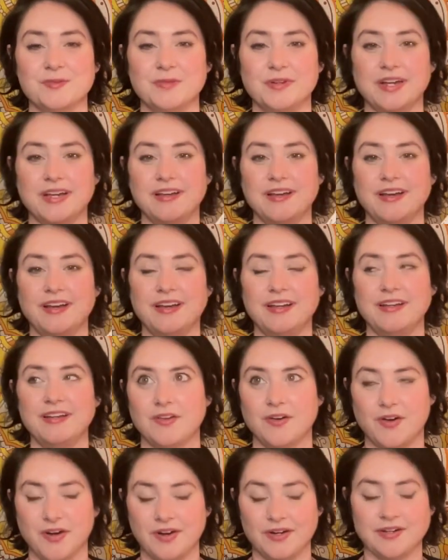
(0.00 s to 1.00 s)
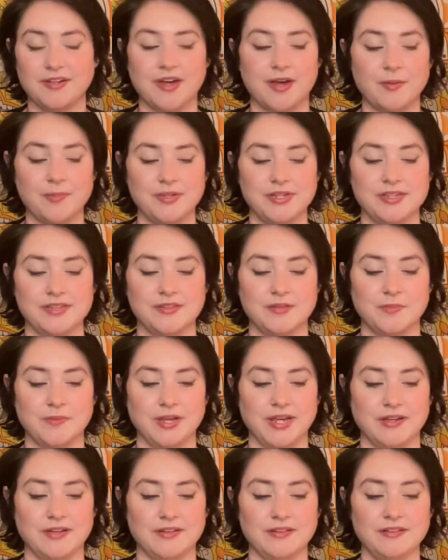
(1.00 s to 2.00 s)
When I got the hard copy in the
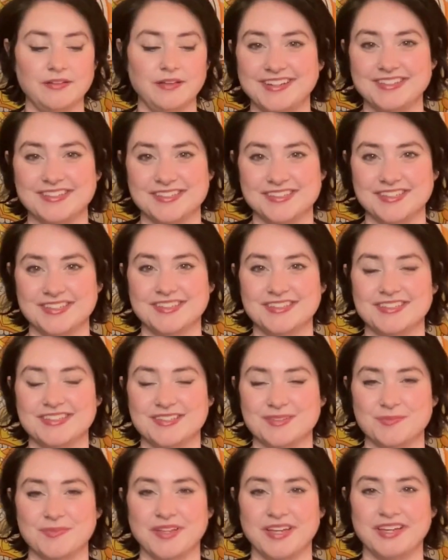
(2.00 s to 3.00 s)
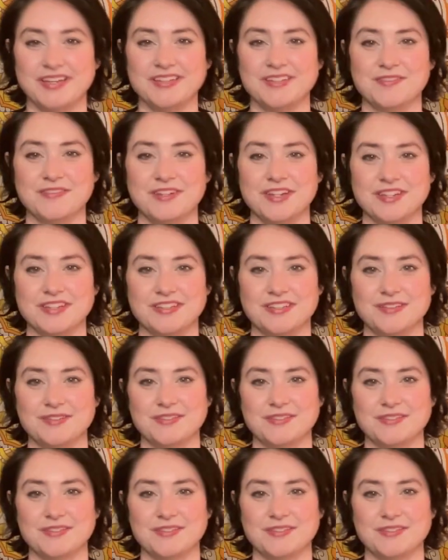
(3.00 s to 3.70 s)
mail, just did some like divination.